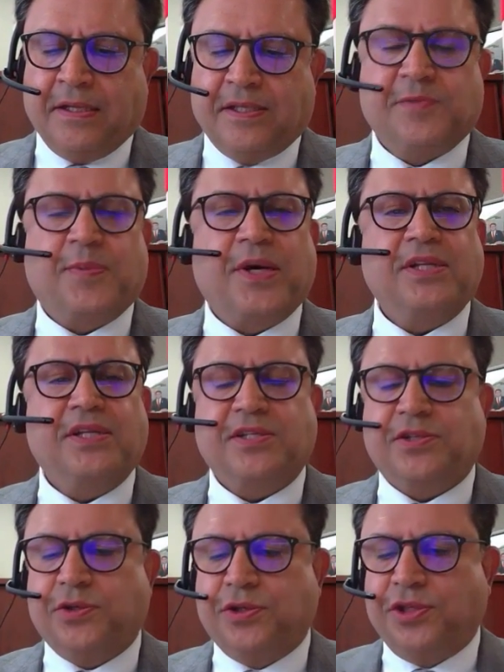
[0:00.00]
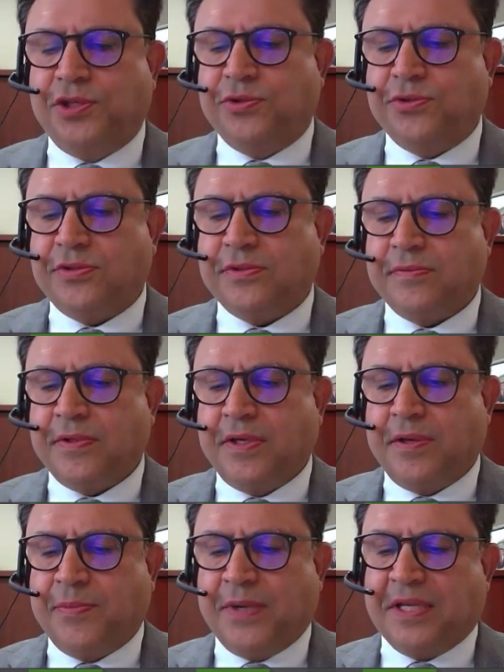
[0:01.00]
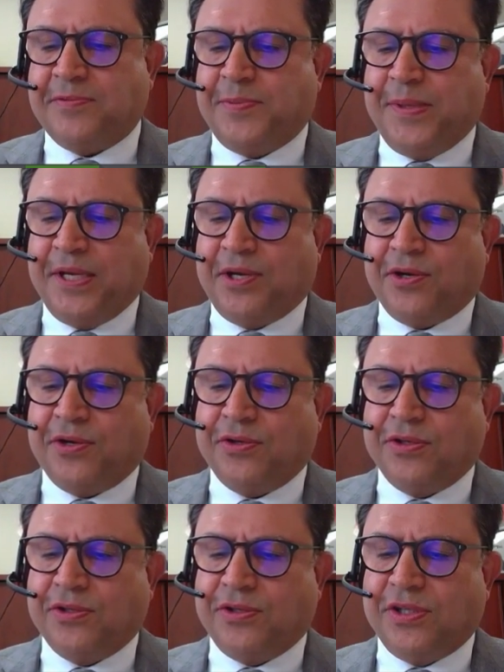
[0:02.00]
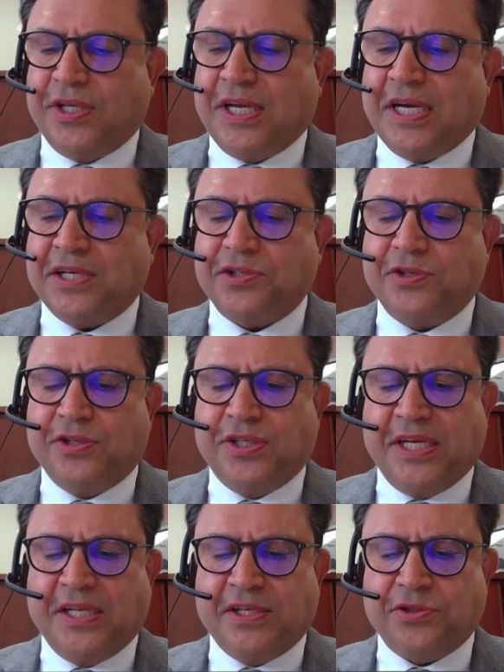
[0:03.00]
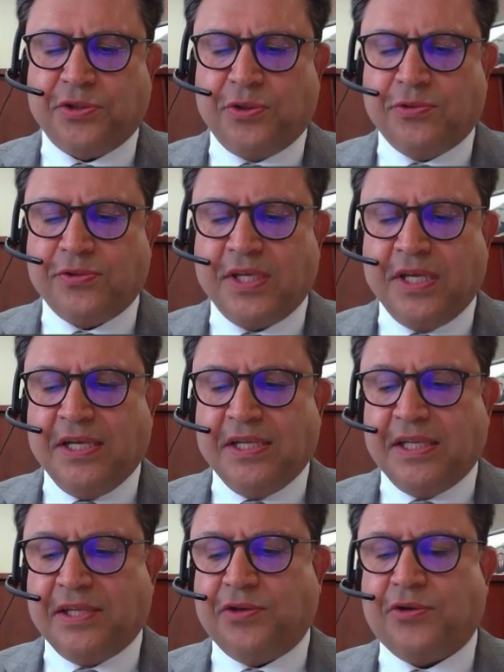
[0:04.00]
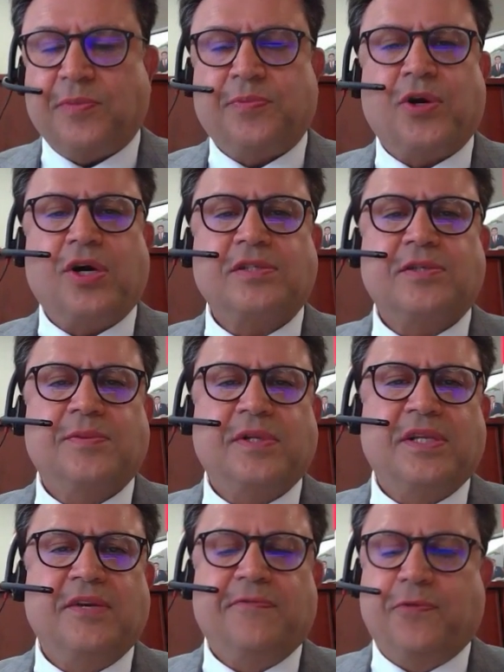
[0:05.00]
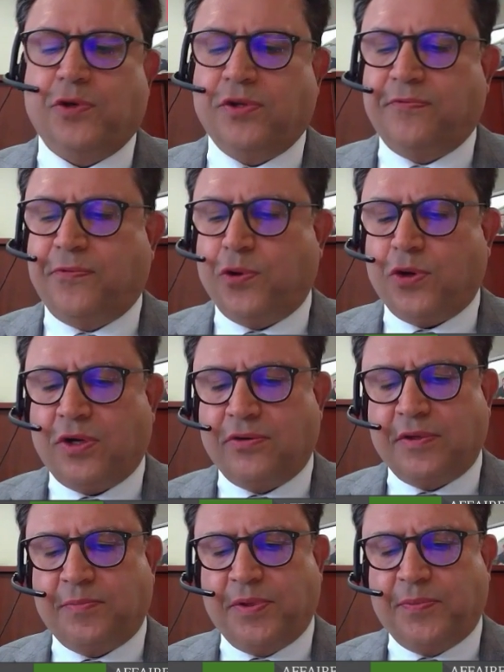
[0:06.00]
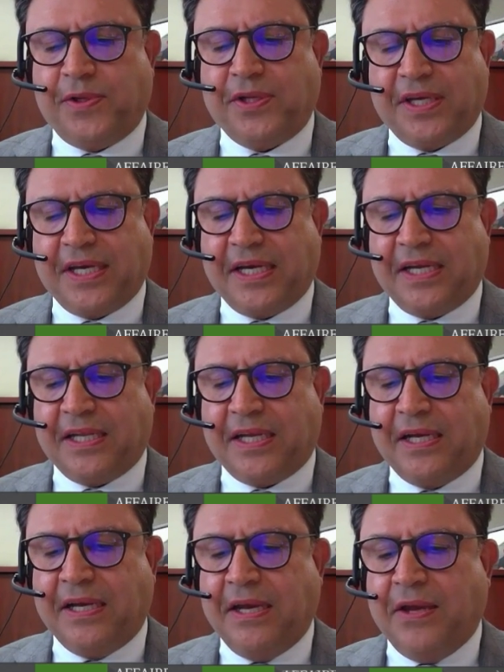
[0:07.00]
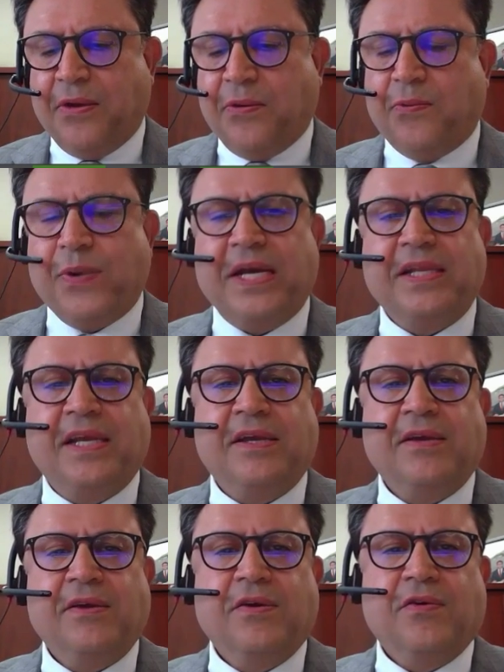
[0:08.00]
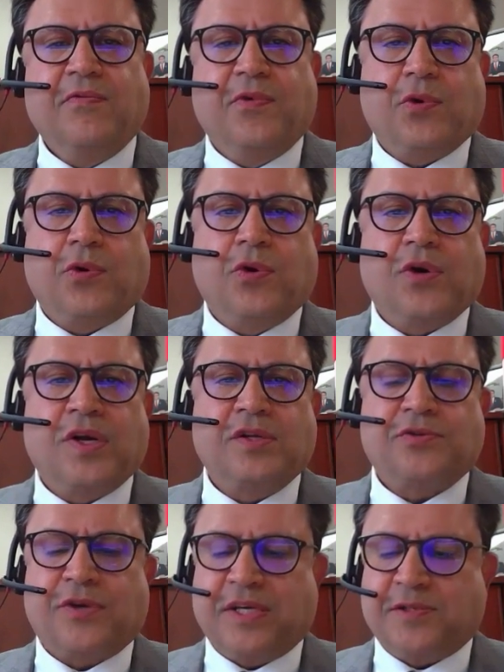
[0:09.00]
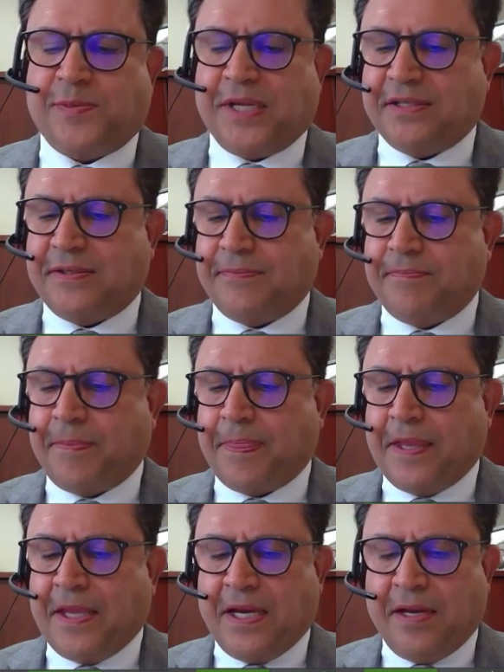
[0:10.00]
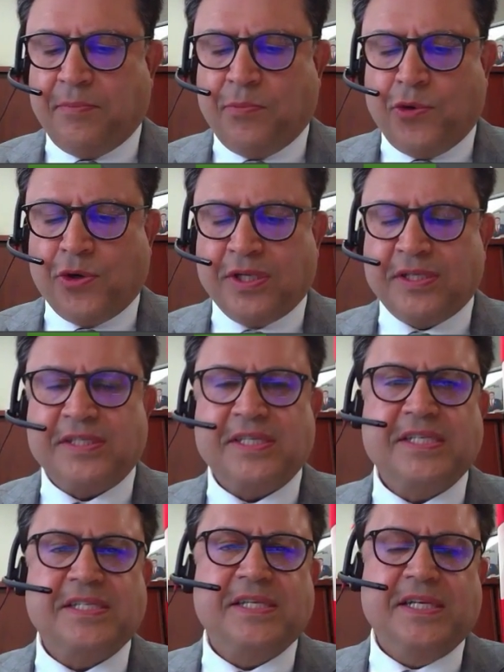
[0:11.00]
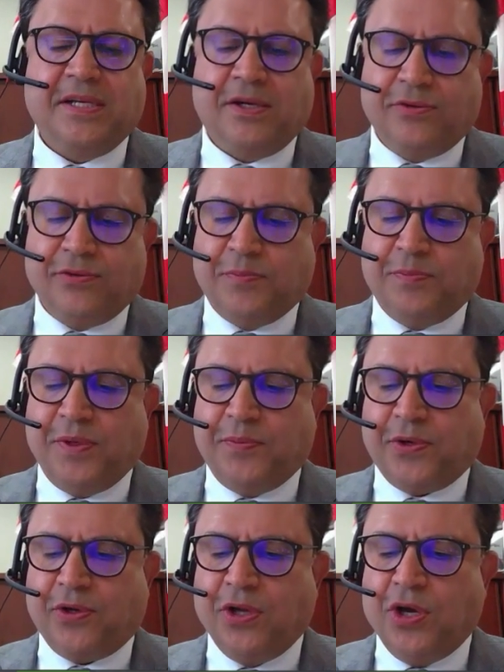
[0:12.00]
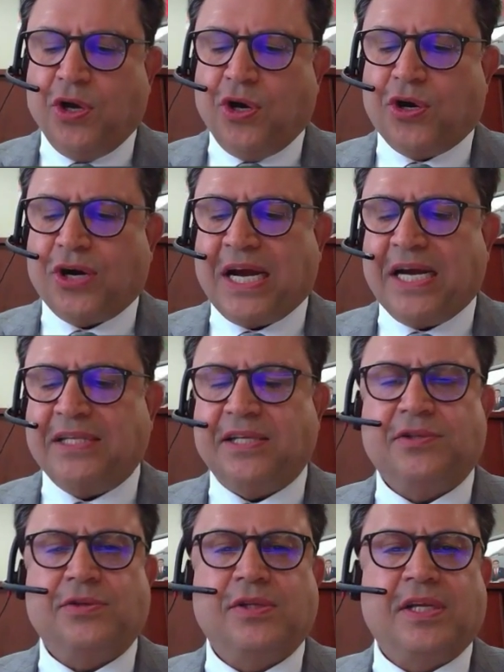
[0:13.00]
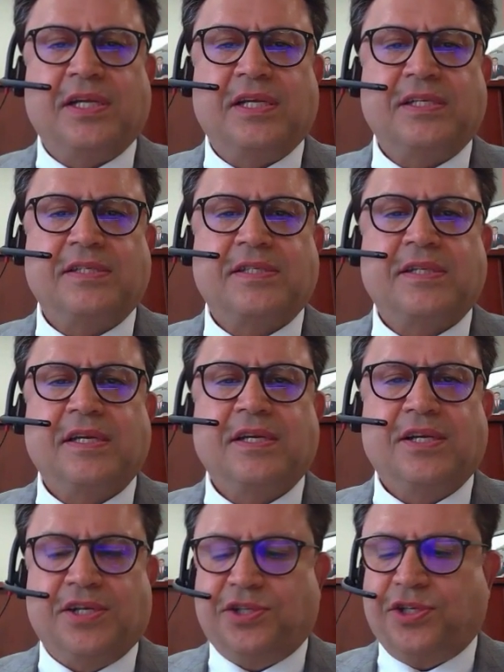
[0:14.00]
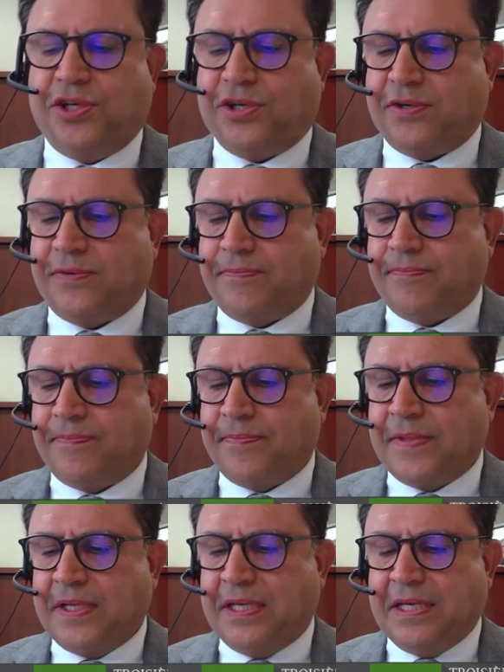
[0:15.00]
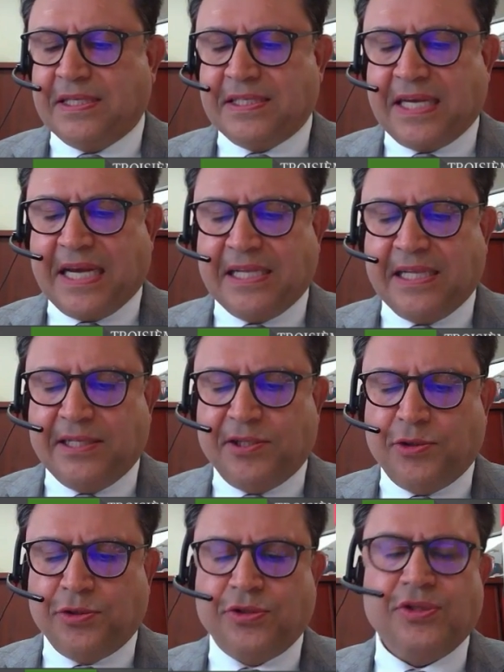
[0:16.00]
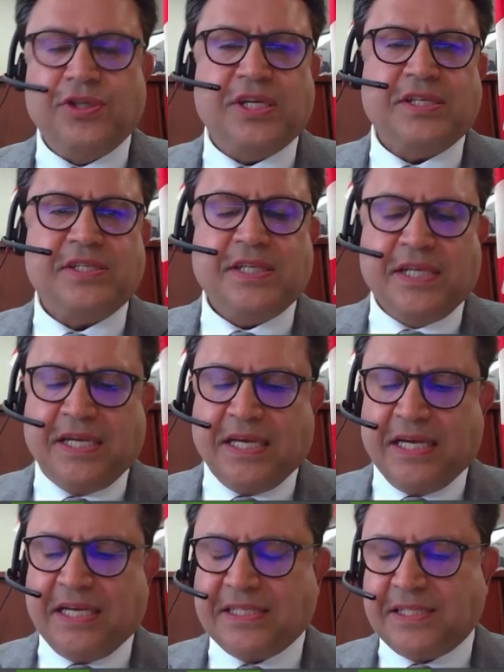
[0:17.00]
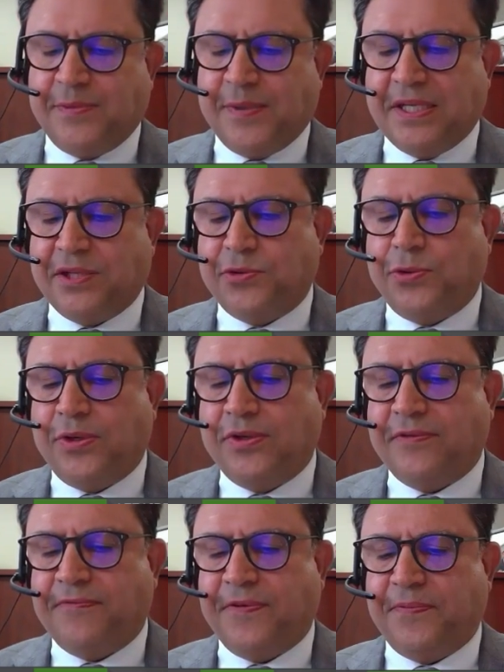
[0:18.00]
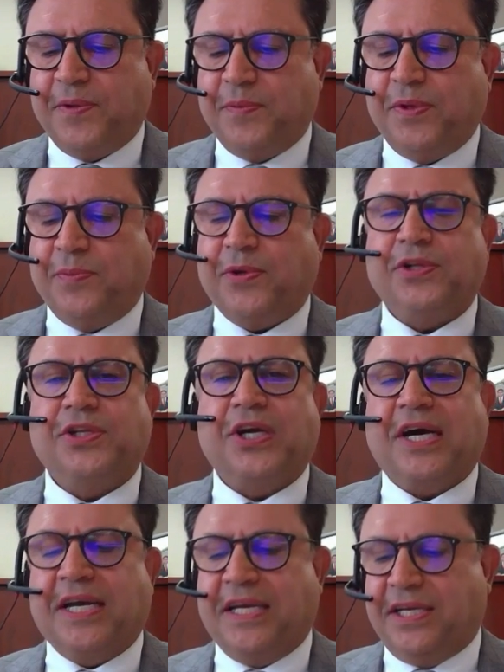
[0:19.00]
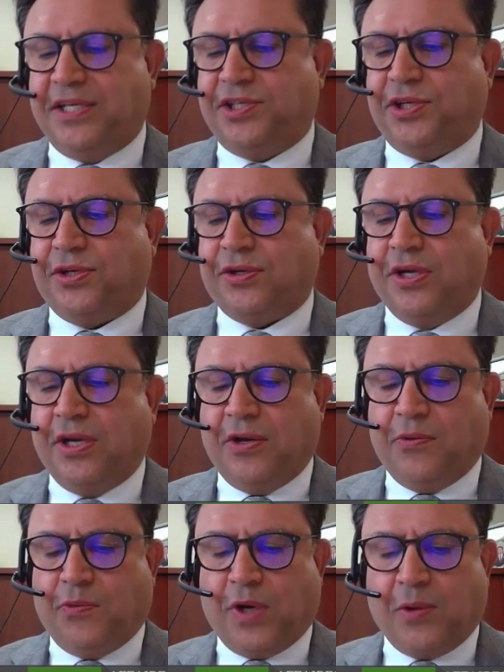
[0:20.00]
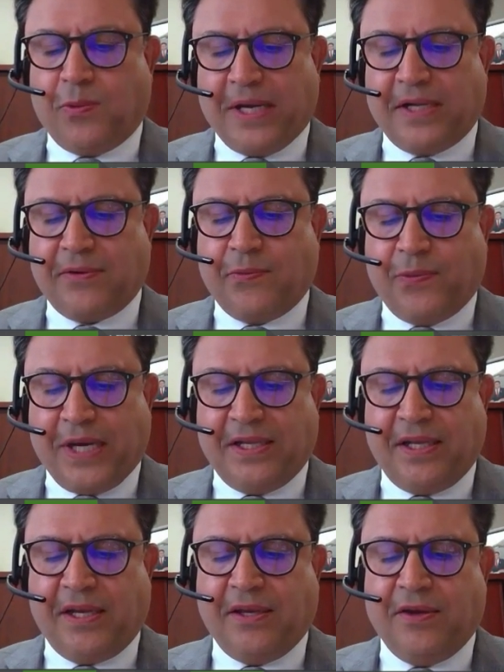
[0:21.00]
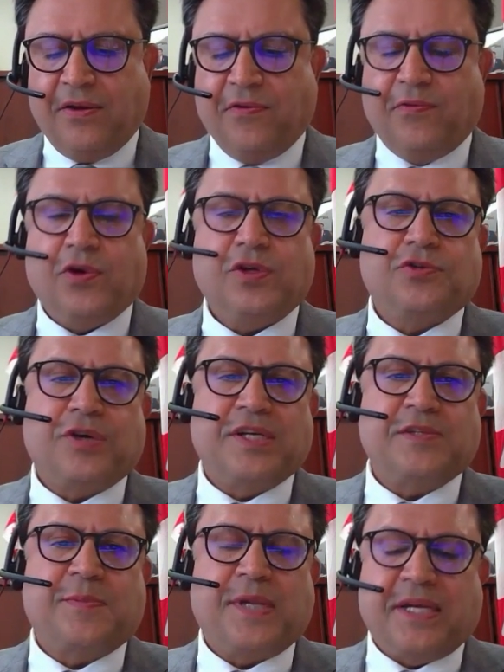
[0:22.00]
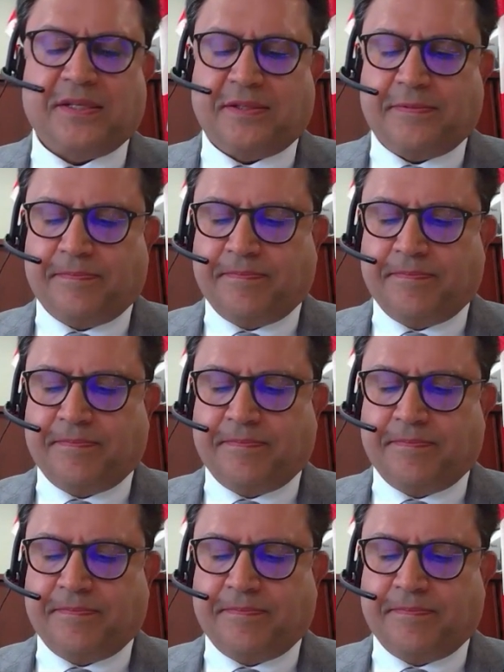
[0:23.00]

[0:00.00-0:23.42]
Despite this good news, Madam Speaker, the national data shows that there are approximately 4,400 people in Canada waiting for organ transplant, and more than 1,600 people are added to the list each year. Sadly, due to this, an estimated 250 people die each year while waiting for a transplant.